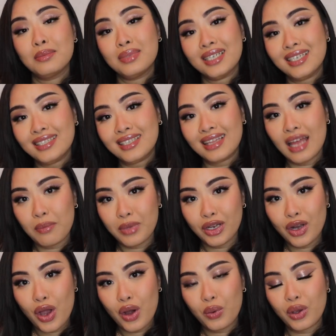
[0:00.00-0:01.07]
Please let me
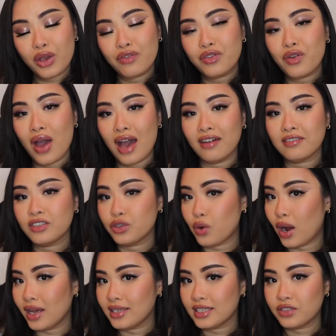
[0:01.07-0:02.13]
know if you have
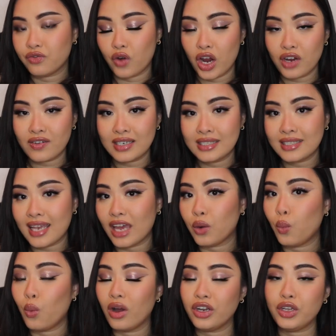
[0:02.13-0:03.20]
tried this fragrance
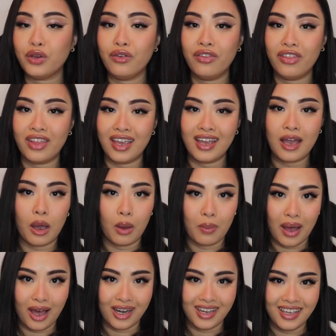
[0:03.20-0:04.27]
and what you think
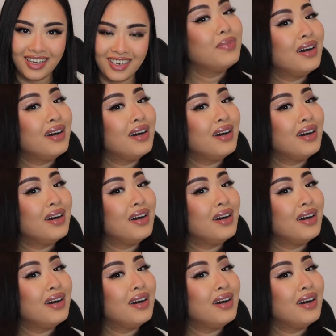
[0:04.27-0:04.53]
about it.